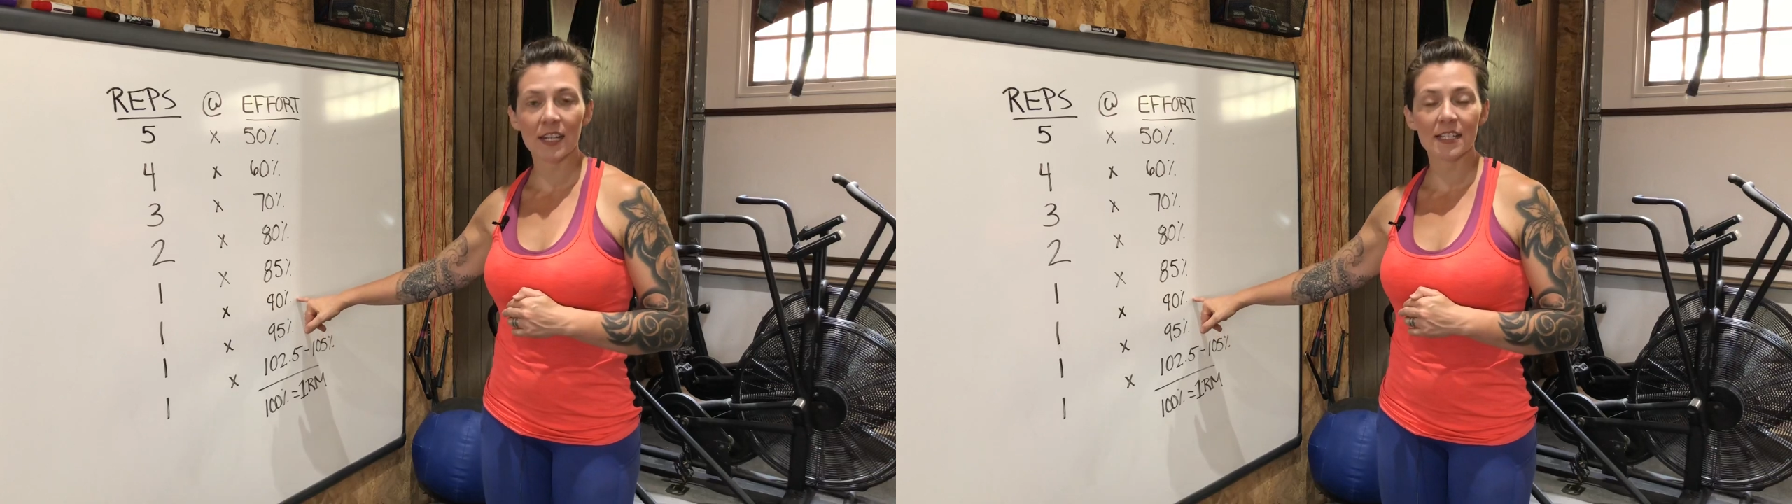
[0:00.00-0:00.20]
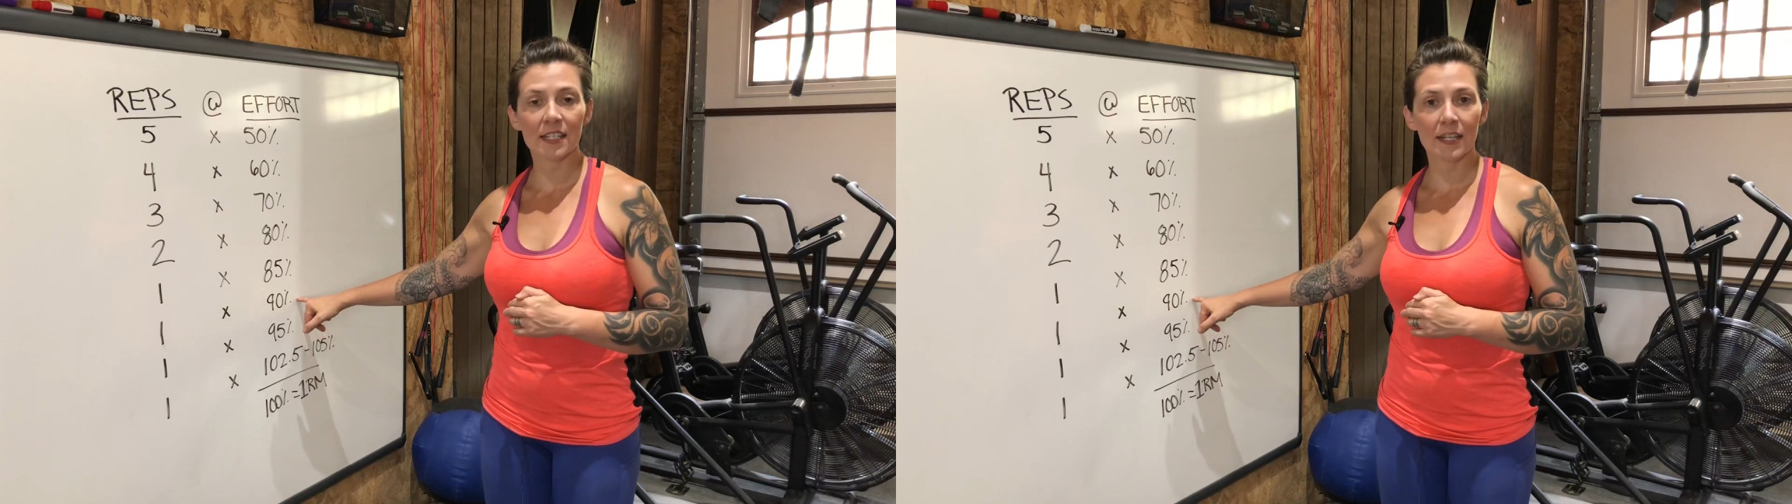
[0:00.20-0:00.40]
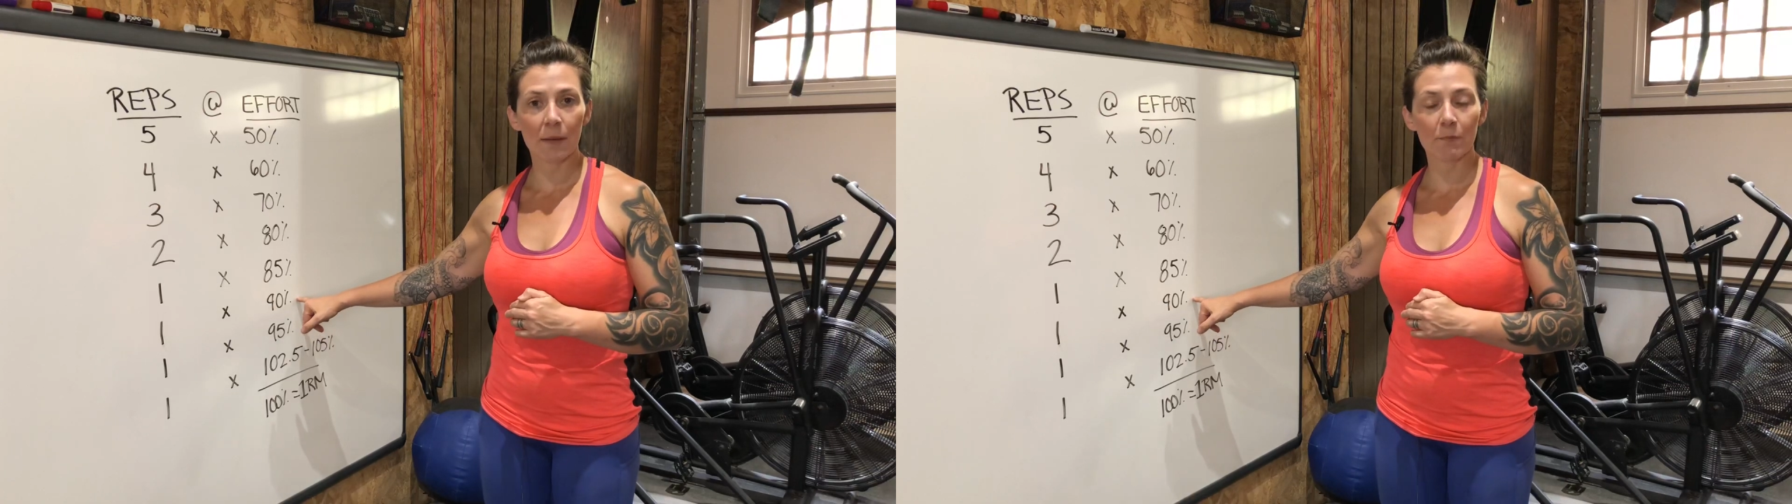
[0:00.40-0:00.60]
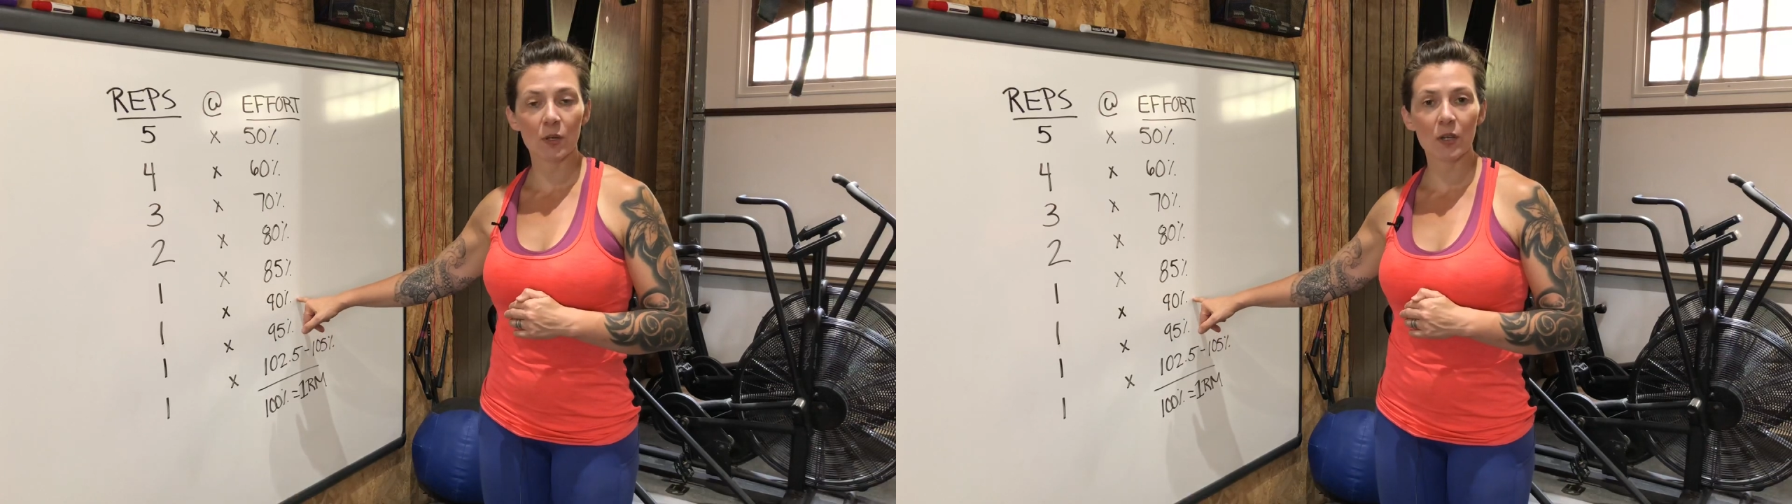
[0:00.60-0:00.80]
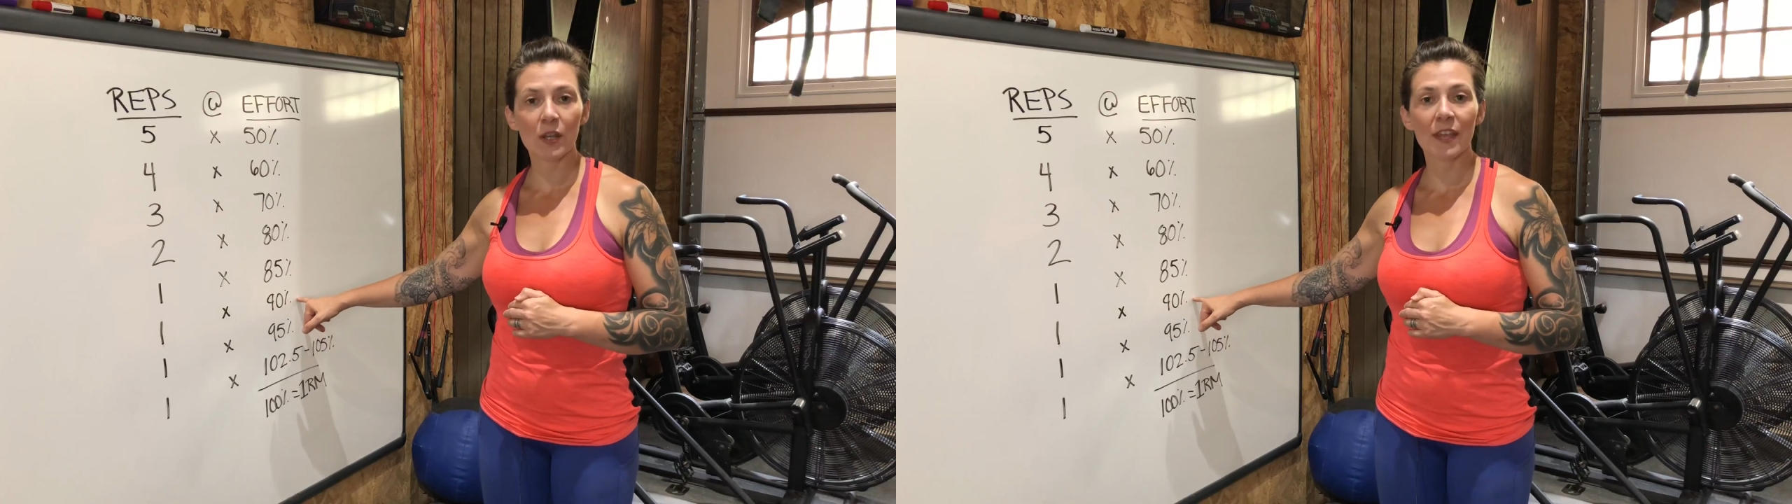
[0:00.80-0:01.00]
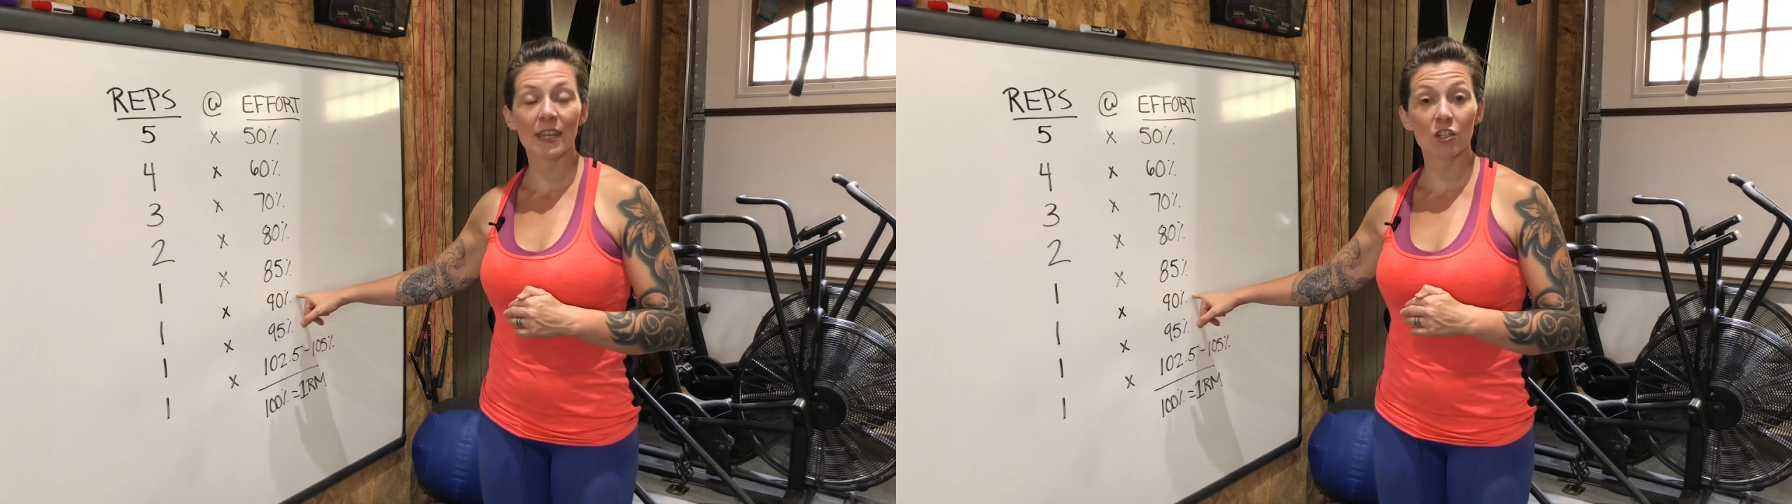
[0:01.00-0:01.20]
is a number that